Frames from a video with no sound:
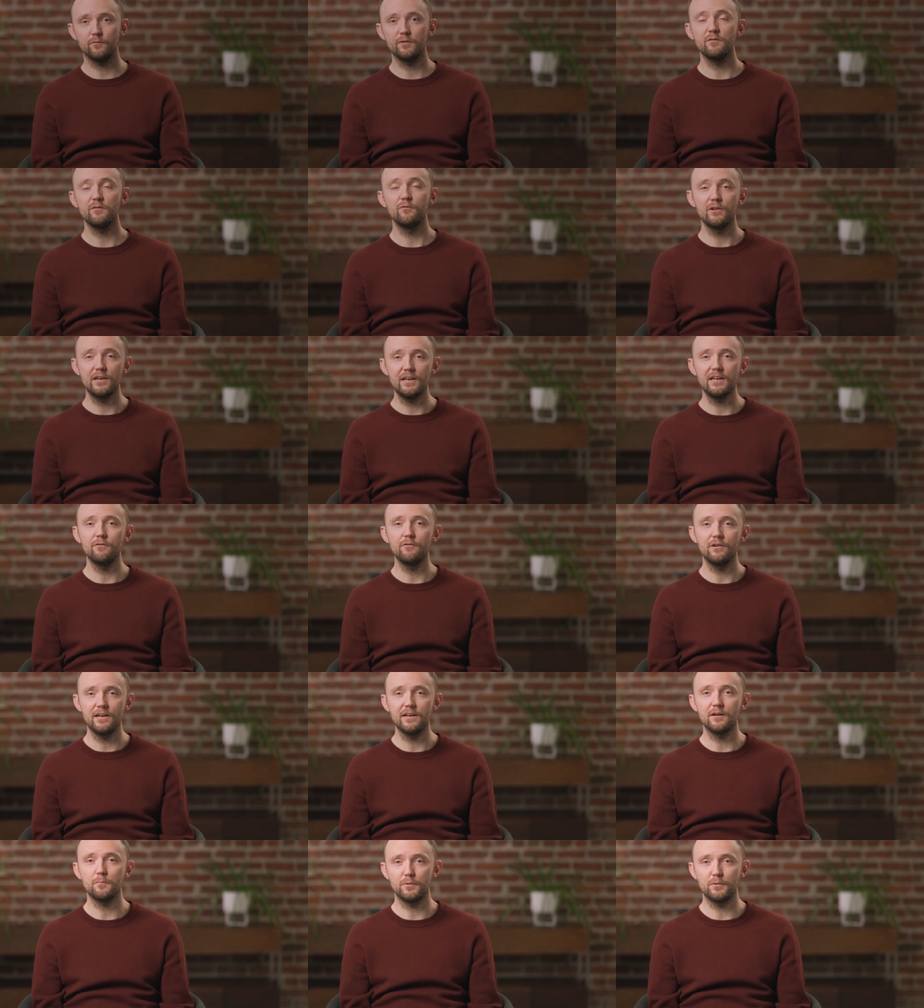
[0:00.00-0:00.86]
We really,
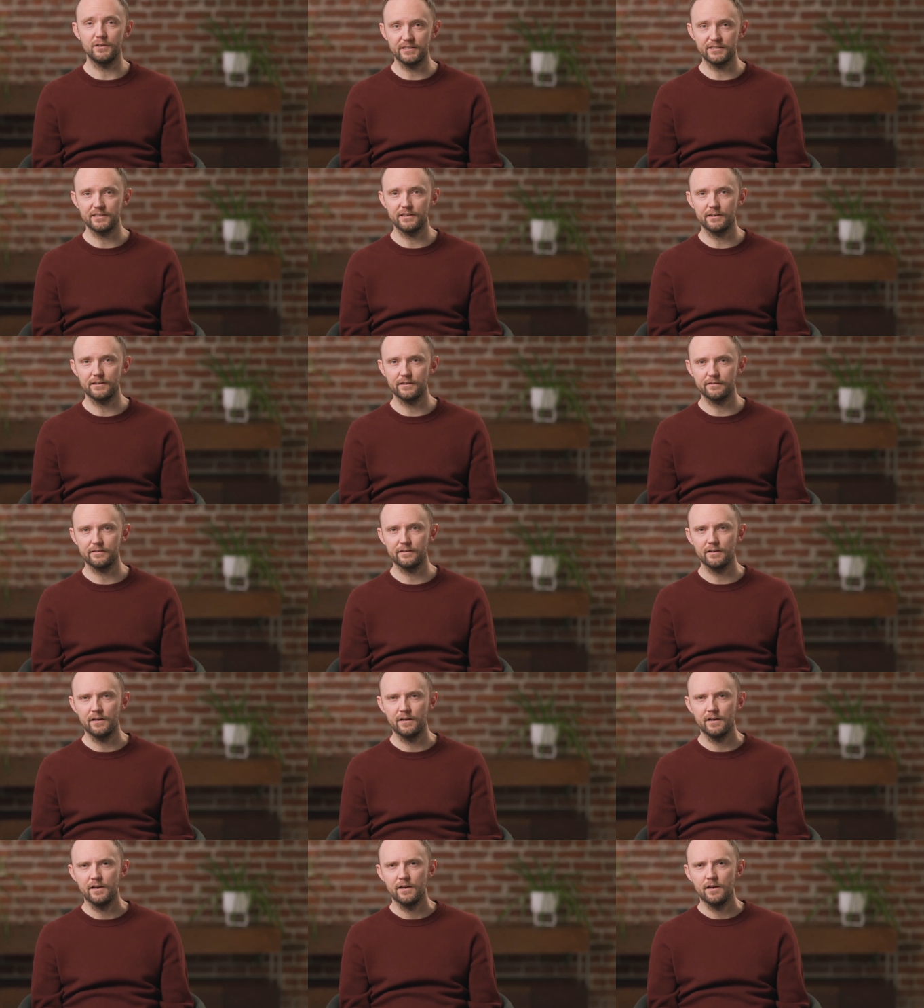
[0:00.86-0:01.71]
really appreciate it.
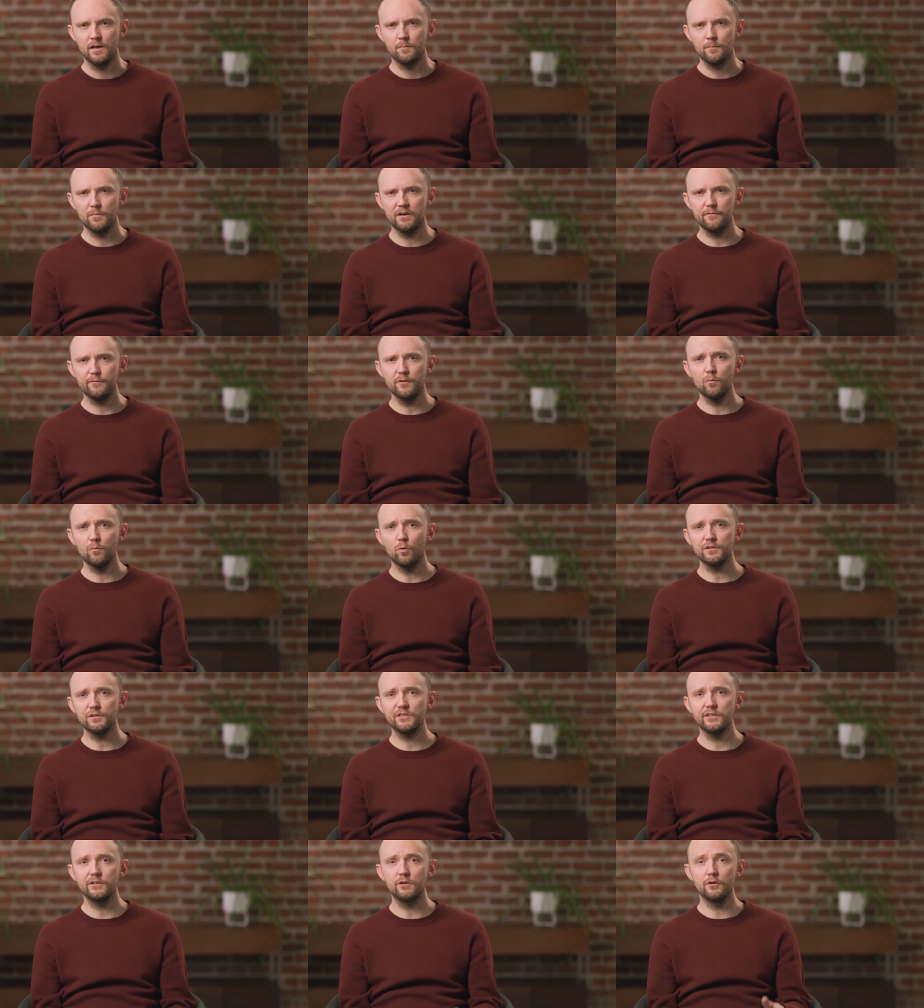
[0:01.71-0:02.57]
But if you're
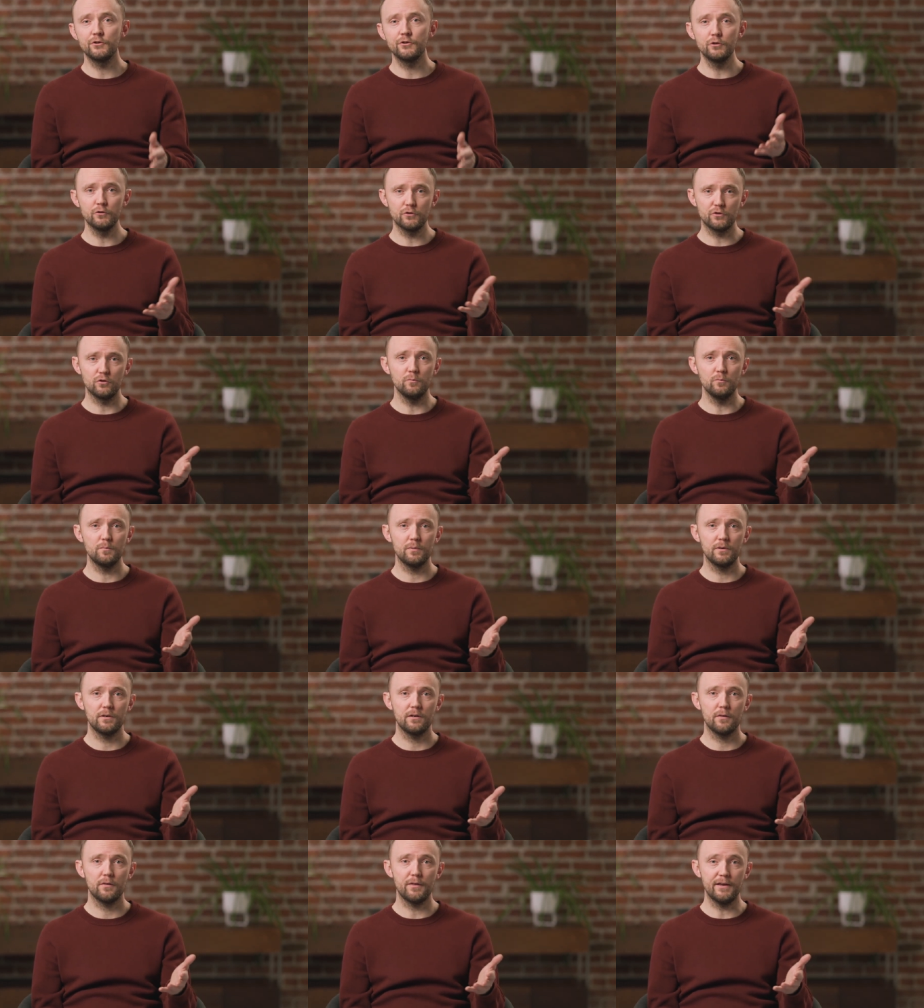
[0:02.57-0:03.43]
watching on YouTube,
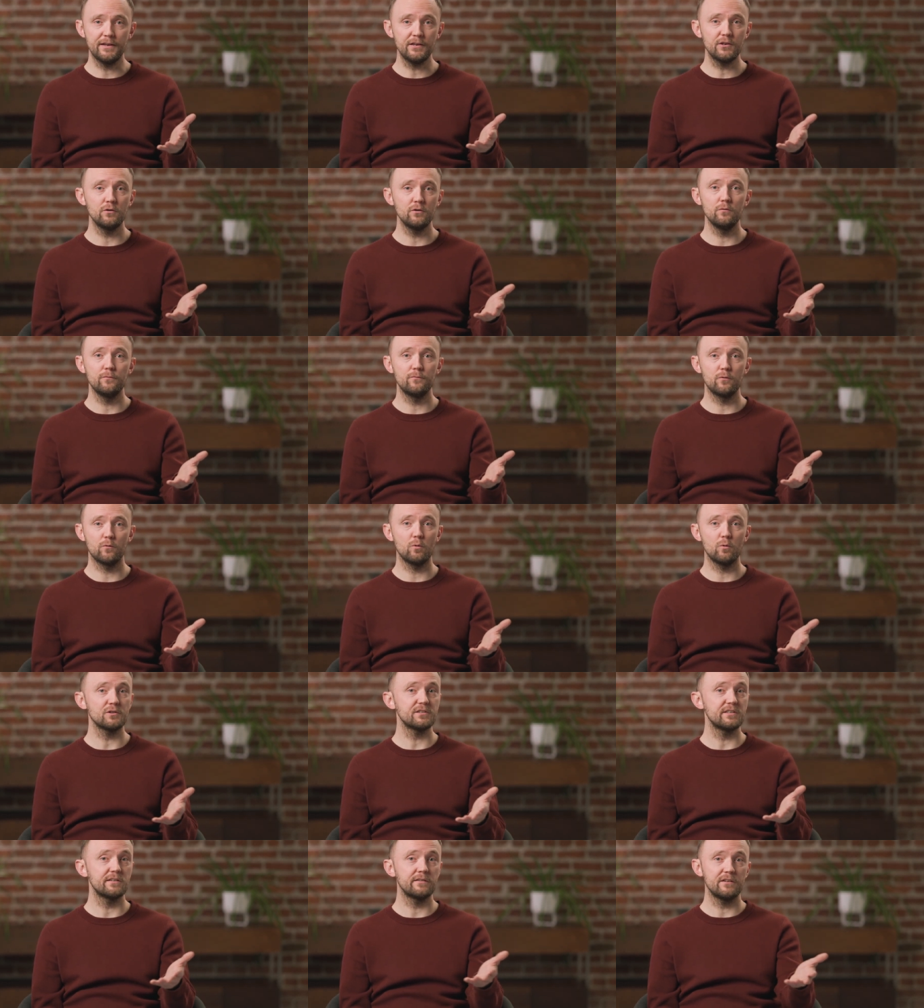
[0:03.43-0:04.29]
thank you for
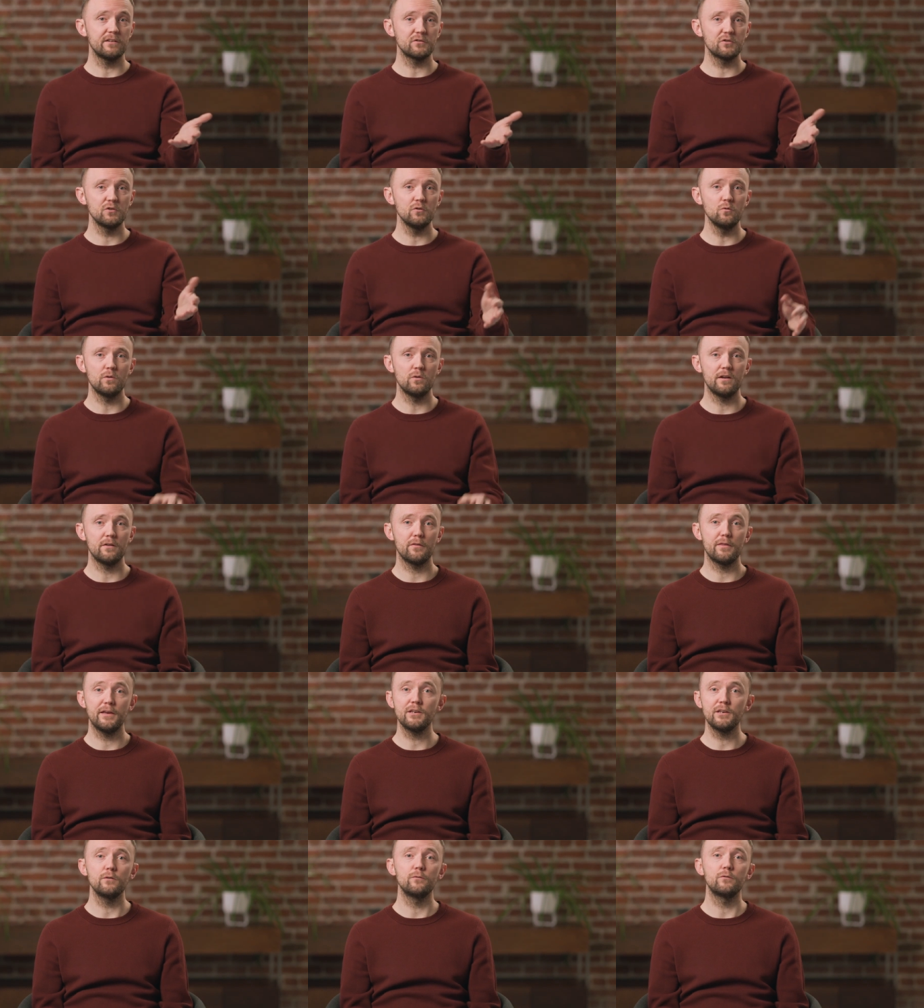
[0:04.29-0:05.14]
watching there too, and
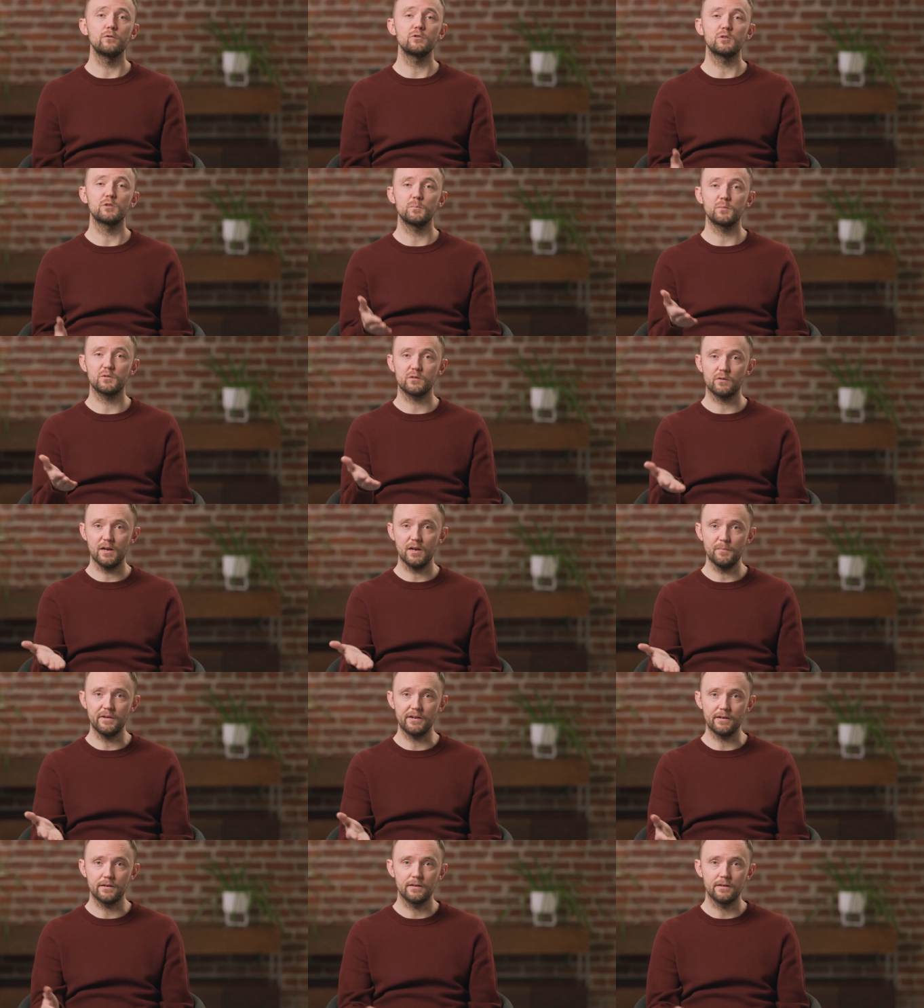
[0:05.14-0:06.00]
thank you for
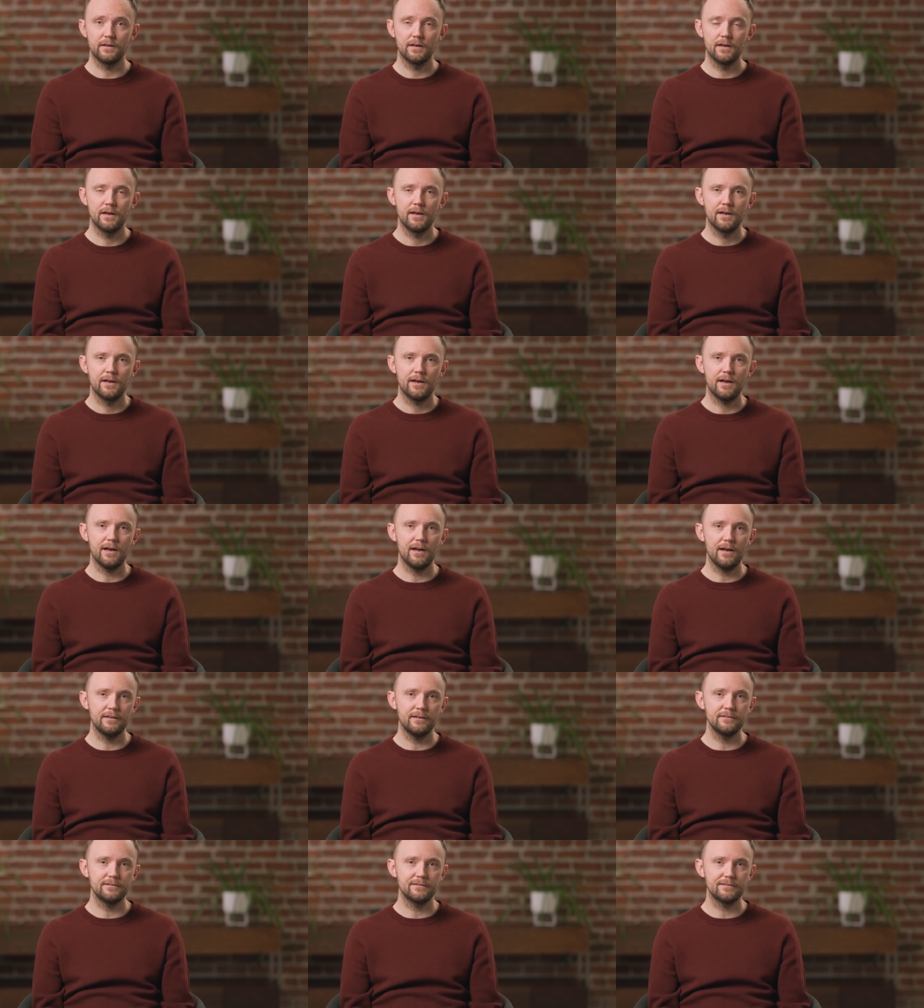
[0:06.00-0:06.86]
subscribing.
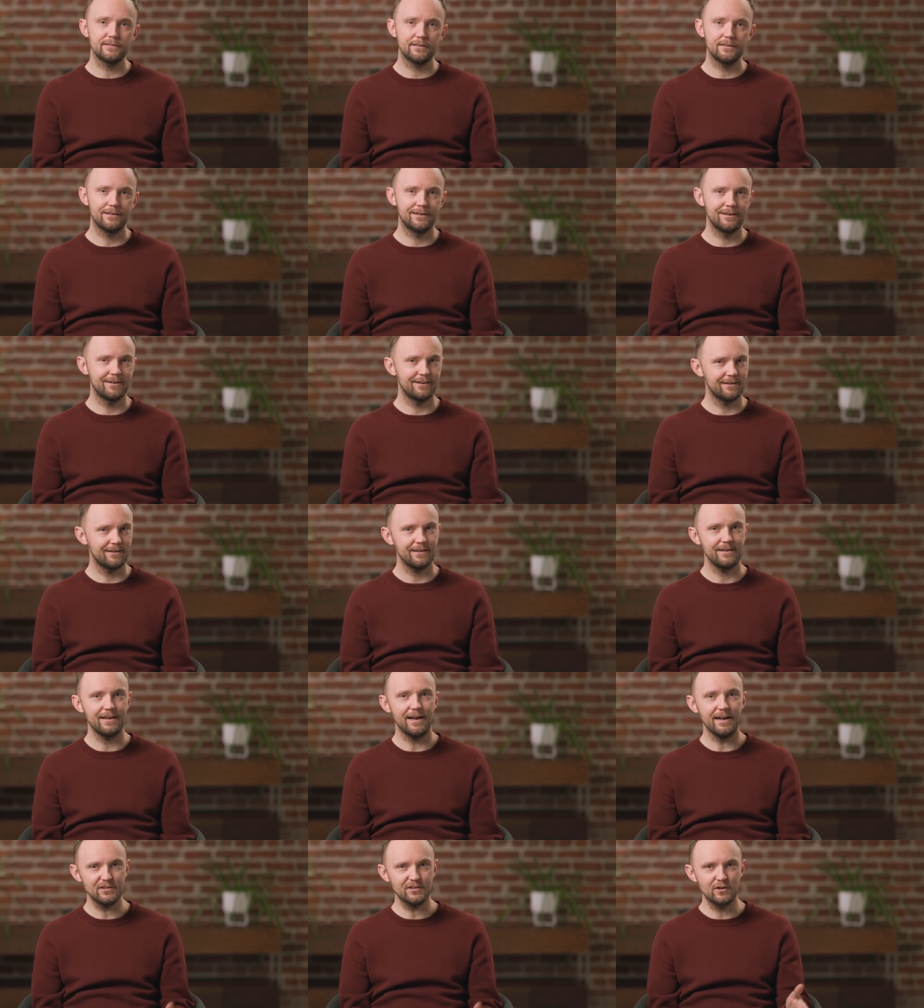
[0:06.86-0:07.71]
And
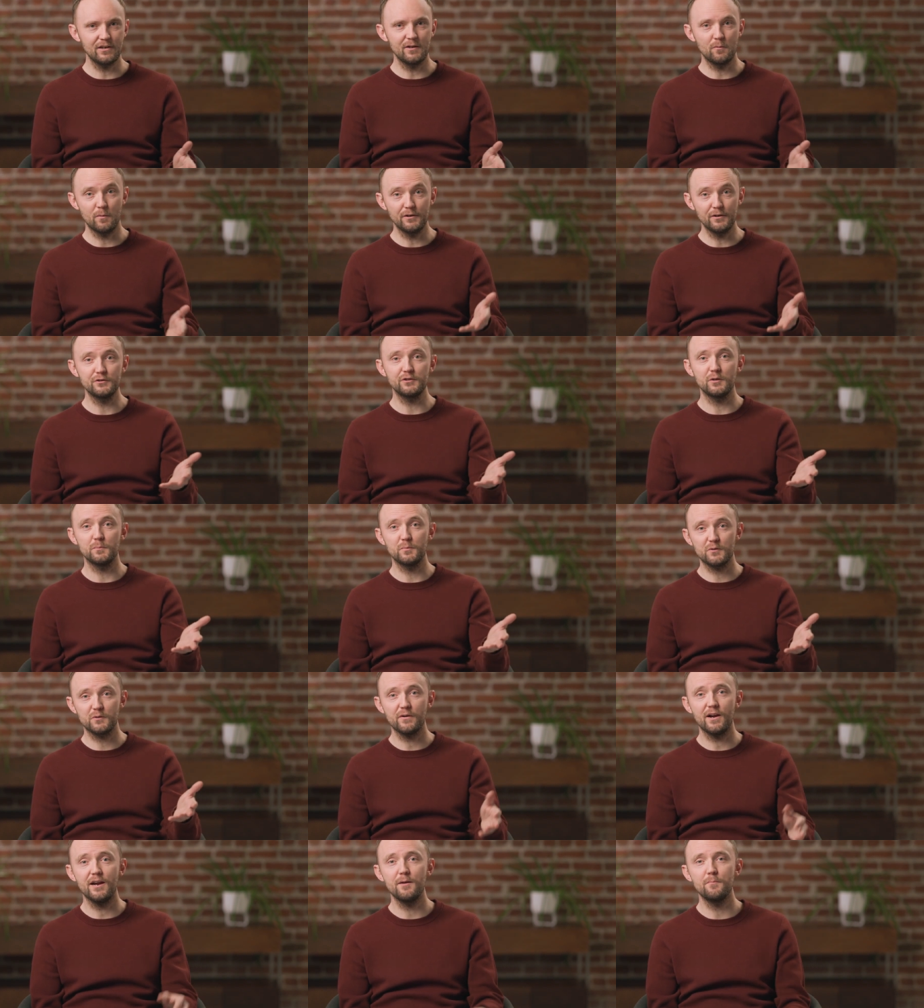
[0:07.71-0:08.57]
actually, when you
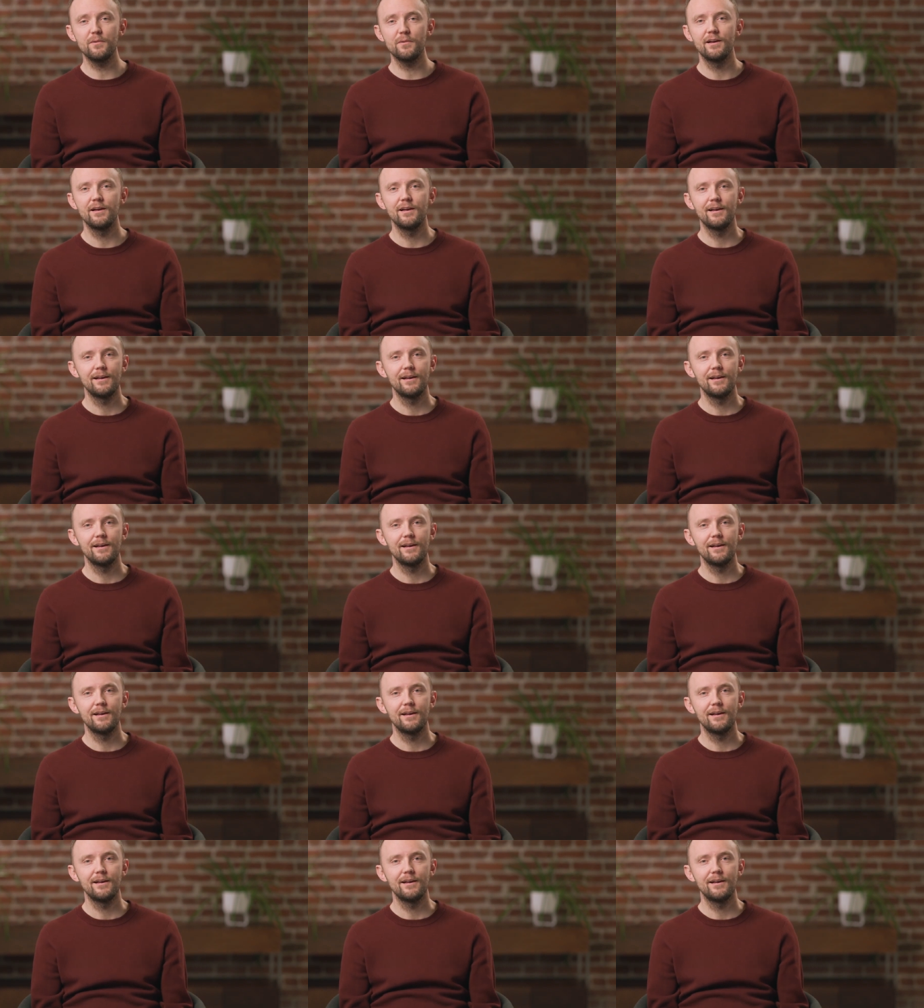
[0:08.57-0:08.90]
subscribe,